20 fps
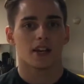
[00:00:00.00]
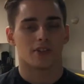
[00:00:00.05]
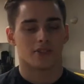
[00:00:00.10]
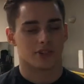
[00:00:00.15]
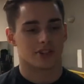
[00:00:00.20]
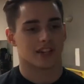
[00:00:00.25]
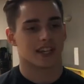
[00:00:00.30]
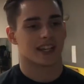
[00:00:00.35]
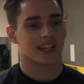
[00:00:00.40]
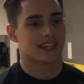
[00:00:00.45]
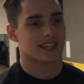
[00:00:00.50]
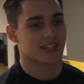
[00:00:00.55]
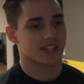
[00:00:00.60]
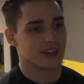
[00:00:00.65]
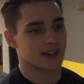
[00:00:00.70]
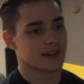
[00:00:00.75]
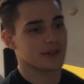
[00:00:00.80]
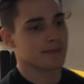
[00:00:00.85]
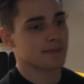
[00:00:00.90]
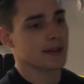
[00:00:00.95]
which again, these
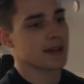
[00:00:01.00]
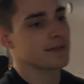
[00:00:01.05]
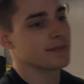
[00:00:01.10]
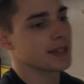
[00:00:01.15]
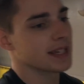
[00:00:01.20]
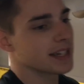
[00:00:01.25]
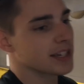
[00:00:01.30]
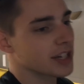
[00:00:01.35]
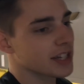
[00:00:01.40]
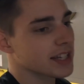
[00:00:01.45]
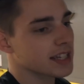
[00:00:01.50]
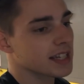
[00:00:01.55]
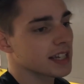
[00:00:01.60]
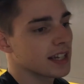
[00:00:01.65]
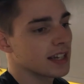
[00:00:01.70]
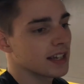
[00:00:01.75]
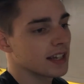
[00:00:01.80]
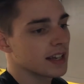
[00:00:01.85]
are maybe just